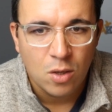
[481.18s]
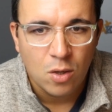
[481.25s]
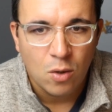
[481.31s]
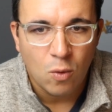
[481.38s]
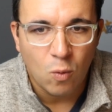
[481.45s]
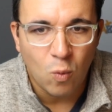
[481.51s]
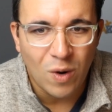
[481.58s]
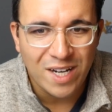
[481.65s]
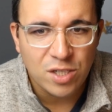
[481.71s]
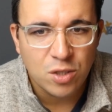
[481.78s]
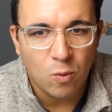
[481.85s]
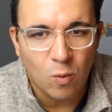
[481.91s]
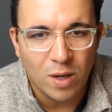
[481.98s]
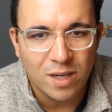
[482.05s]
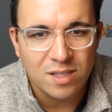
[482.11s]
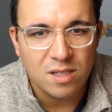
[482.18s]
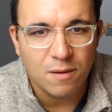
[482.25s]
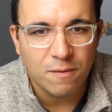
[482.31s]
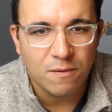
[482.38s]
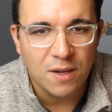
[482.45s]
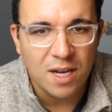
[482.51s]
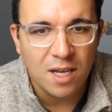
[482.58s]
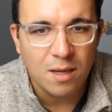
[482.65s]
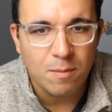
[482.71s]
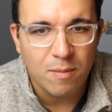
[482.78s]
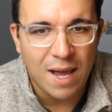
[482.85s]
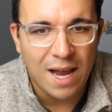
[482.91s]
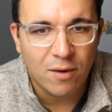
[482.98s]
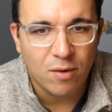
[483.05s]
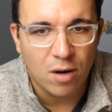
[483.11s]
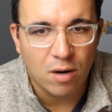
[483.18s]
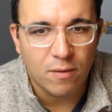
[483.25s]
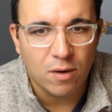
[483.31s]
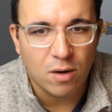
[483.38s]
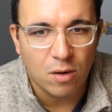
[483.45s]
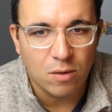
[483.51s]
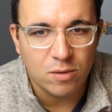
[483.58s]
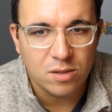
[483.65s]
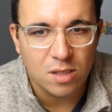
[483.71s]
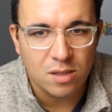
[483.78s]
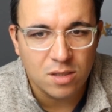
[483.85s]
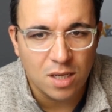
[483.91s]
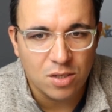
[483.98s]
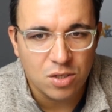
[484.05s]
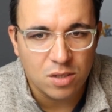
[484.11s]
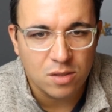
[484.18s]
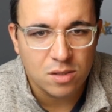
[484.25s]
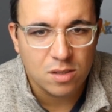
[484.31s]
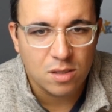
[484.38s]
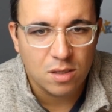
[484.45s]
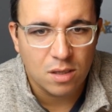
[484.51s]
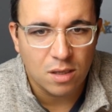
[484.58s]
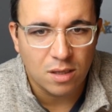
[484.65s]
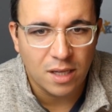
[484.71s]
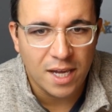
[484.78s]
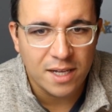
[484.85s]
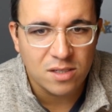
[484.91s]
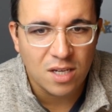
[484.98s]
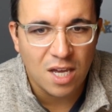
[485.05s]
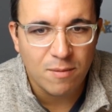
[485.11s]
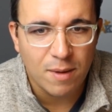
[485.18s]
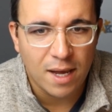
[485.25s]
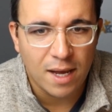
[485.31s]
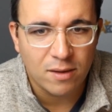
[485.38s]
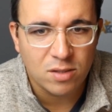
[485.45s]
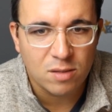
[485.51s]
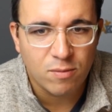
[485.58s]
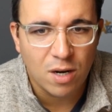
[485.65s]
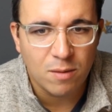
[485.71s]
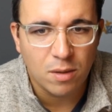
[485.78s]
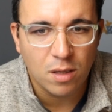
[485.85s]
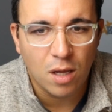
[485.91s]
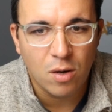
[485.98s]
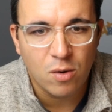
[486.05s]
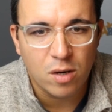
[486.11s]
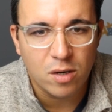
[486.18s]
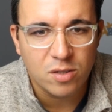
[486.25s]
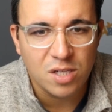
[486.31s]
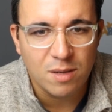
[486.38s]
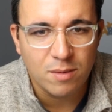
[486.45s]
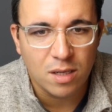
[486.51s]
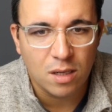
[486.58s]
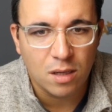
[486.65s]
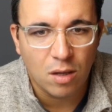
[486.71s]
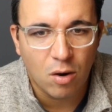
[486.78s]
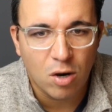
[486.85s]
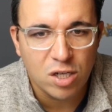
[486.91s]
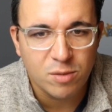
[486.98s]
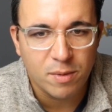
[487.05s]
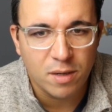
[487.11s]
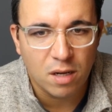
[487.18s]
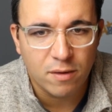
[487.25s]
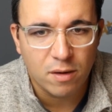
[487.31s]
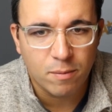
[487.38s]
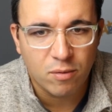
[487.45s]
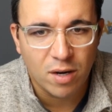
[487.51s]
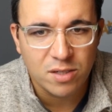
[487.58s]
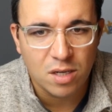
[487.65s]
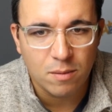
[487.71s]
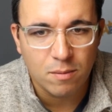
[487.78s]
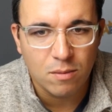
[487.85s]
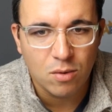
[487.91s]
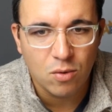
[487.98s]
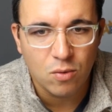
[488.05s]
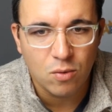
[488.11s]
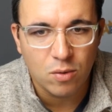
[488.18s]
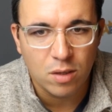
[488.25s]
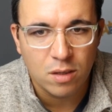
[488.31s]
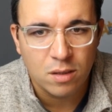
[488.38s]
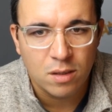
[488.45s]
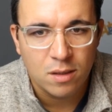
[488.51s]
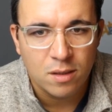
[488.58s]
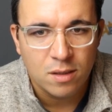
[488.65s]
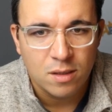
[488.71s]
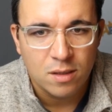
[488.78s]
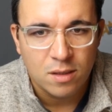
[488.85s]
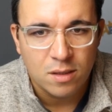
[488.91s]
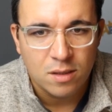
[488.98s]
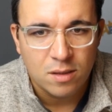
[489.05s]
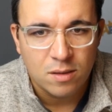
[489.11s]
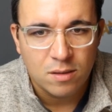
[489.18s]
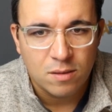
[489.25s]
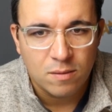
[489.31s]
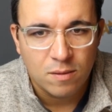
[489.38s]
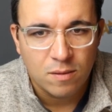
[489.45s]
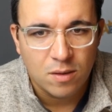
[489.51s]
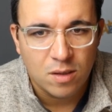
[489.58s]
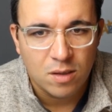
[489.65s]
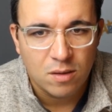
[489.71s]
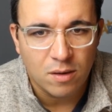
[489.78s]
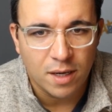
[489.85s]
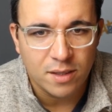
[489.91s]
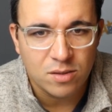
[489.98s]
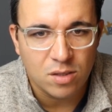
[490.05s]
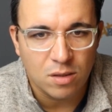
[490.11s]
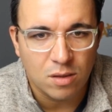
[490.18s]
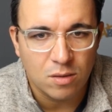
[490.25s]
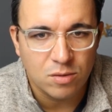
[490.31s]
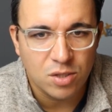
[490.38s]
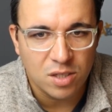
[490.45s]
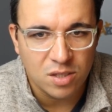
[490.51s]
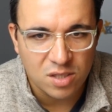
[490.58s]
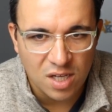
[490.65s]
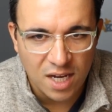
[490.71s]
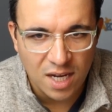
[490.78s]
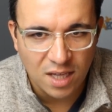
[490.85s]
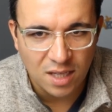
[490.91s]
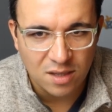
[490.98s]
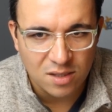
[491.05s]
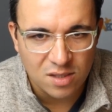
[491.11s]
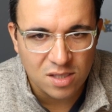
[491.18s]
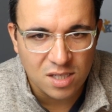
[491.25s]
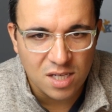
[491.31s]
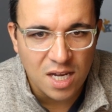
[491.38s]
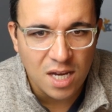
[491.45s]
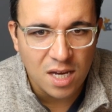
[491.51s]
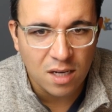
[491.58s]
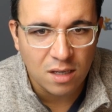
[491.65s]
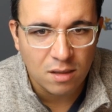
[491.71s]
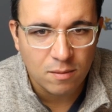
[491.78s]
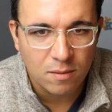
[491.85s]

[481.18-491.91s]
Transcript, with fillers: which was the fitting background of her own sensations. The landscape outspread below her seemed an enlargement of her present mood. All right, so she's saying that the scene,